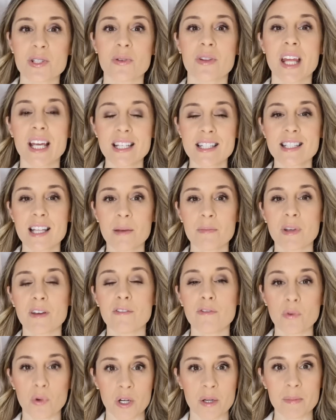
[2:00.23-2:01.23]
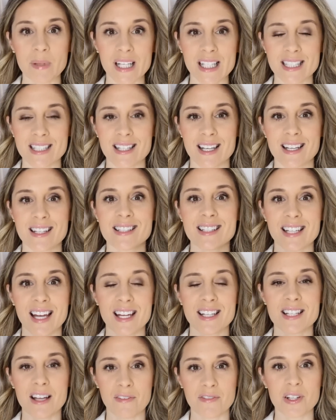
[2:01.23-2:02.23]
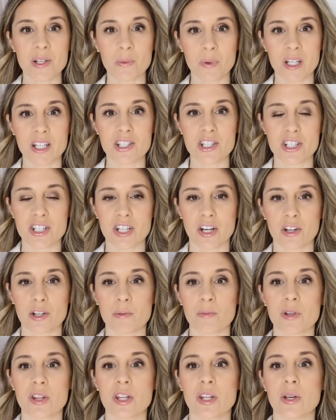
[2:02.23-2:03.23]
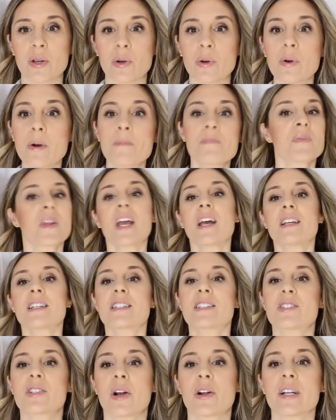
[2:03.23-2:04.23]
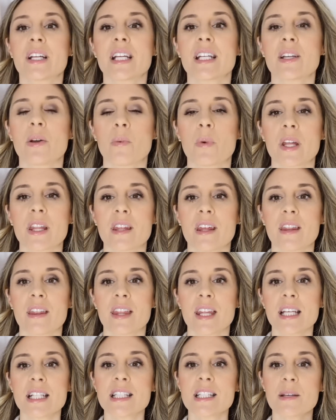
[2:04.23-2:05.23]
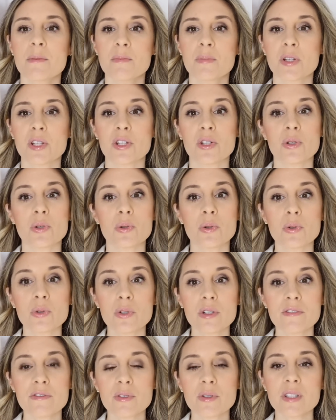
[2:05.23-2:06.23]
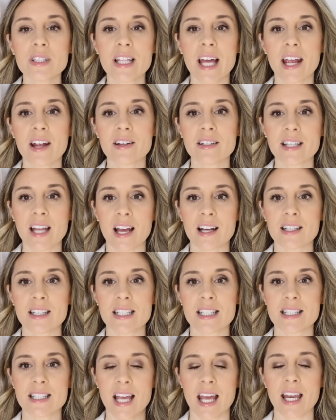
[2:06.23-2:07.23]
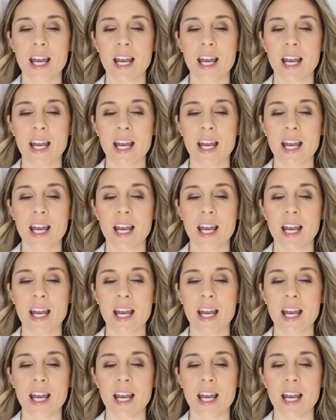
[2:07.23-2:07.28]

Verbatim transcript: they said sent me four pieces and I definitely wanted to share them with you, starting with this beautiful layered necklace, and